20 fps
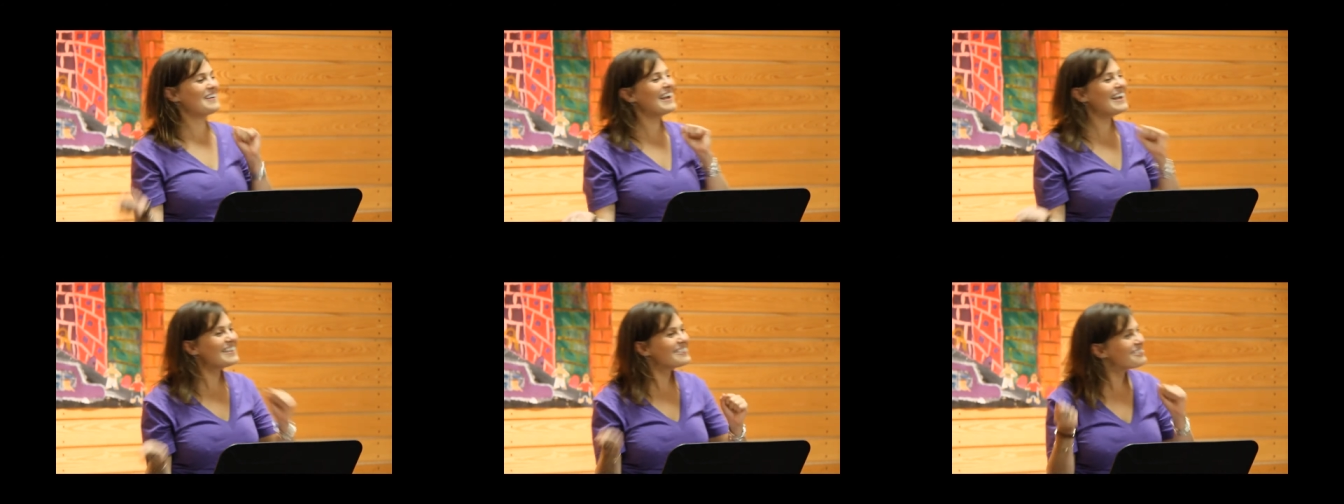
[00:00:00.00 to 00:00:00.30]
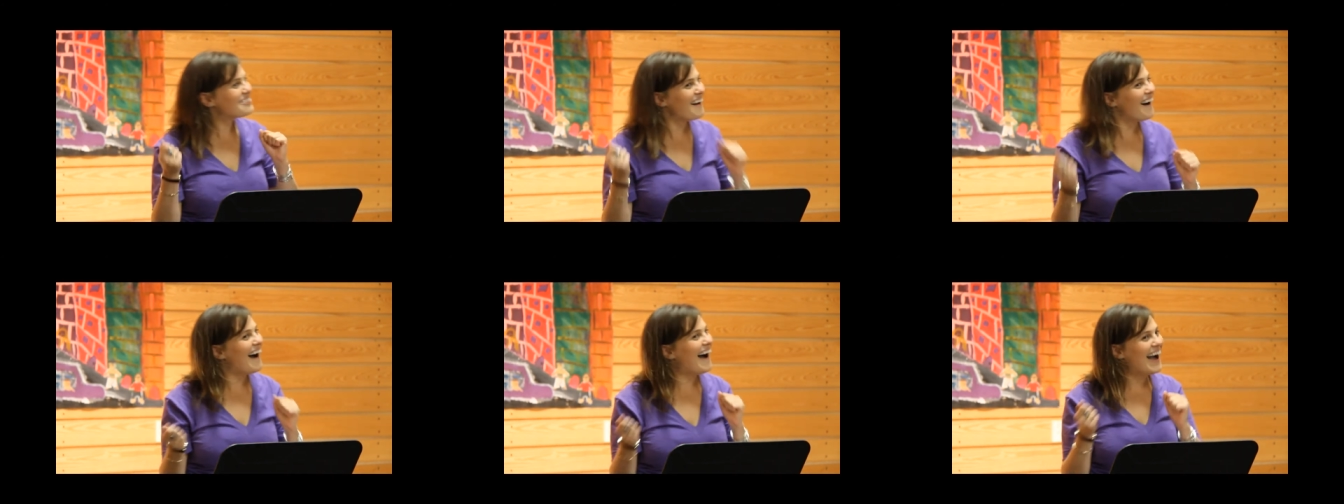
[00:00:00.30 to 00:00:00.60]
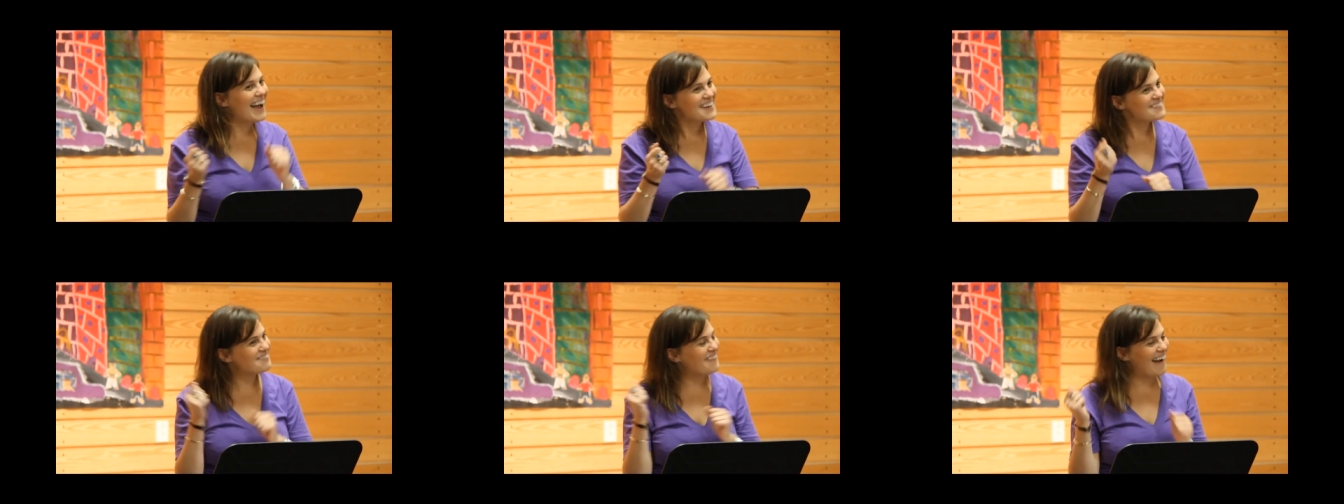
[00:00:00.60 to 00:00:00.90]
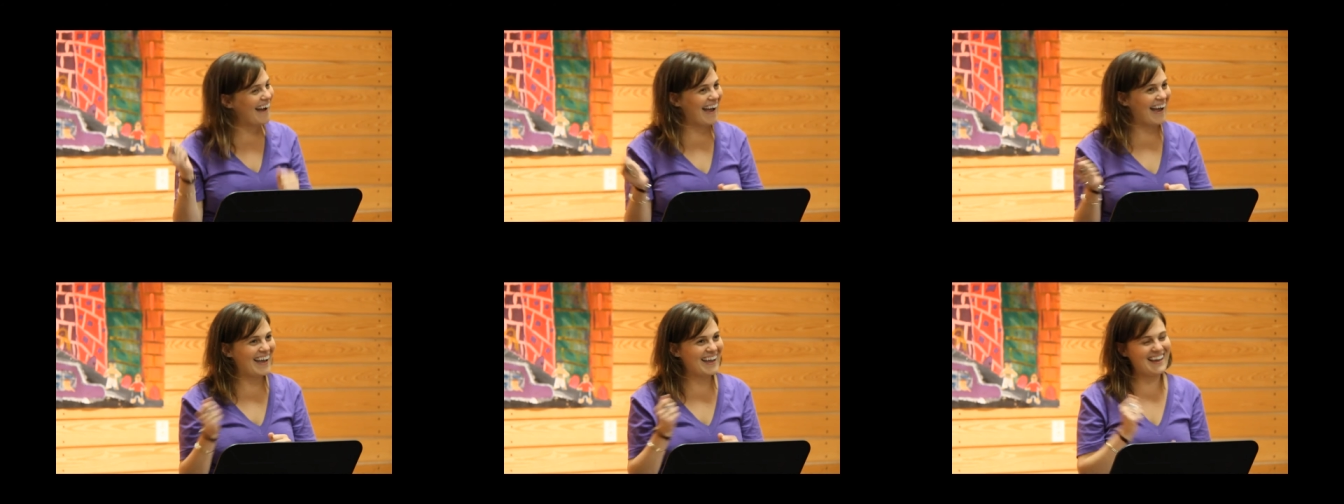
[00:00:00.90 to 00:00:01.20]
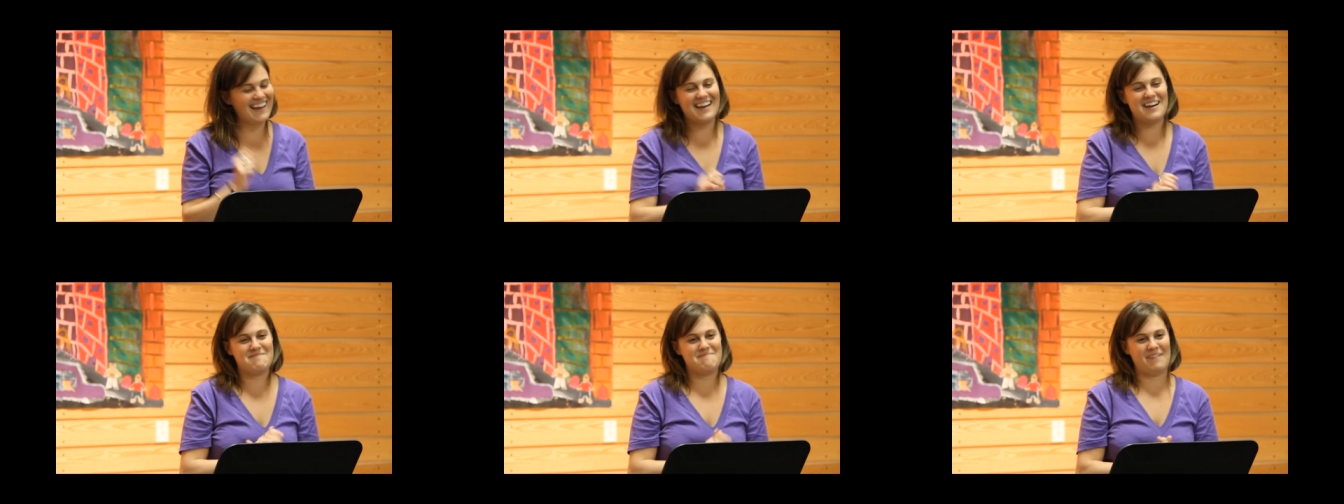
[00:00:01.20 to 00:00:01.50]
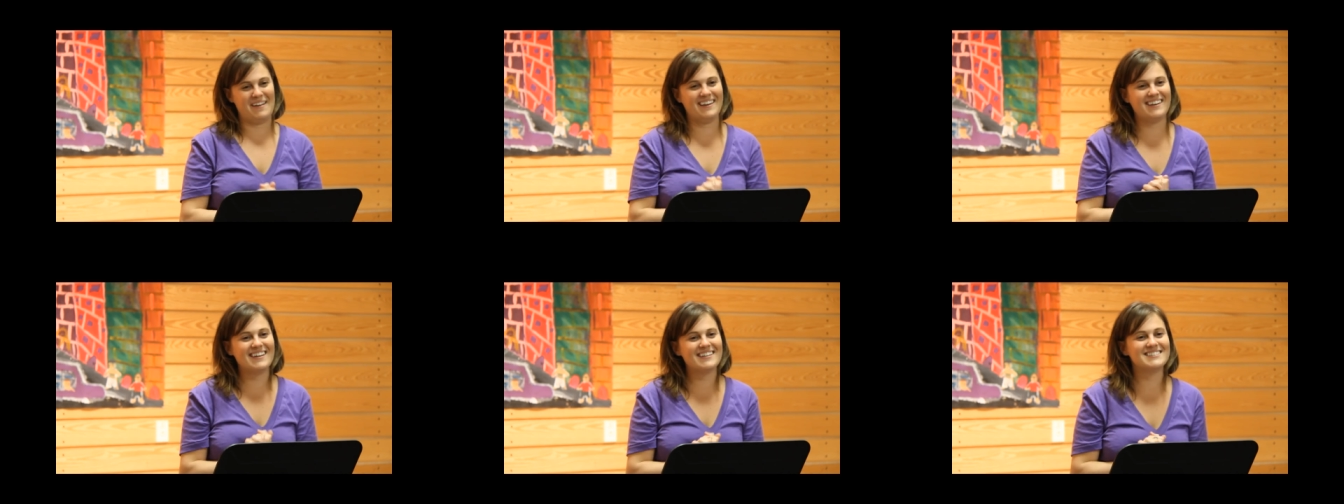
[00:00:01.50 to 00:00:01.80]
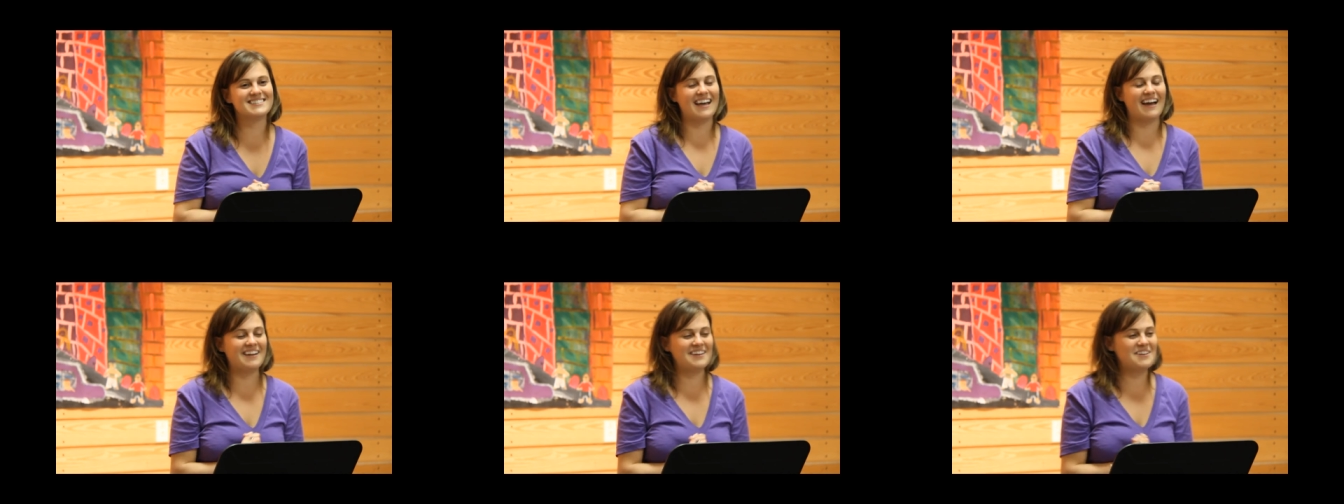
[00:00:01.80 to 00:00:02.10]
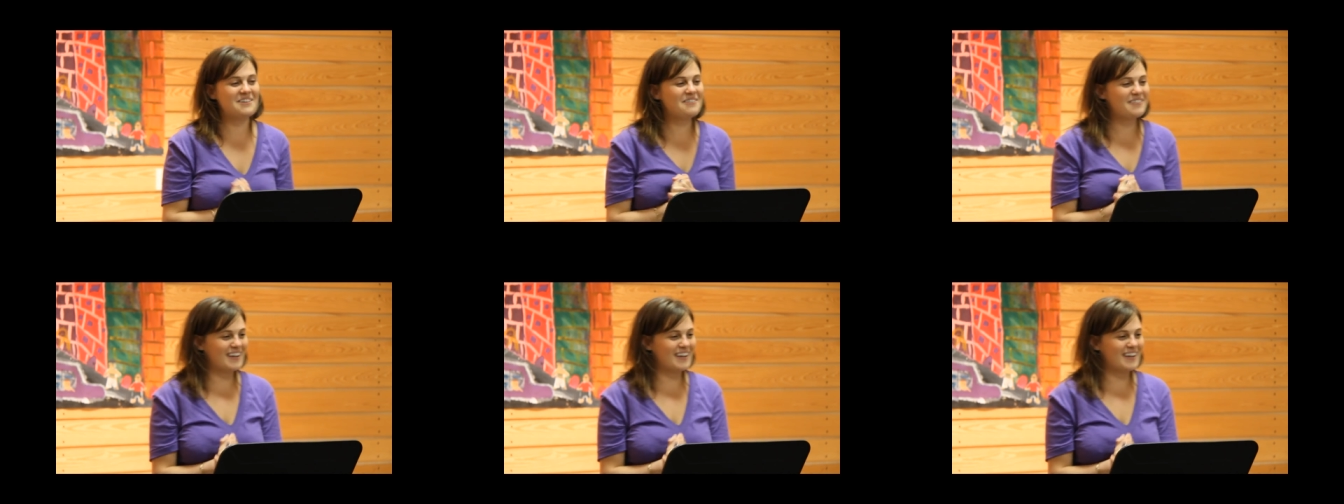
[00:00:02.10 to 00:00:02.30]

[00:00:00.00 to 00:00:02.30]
rethought my opinions on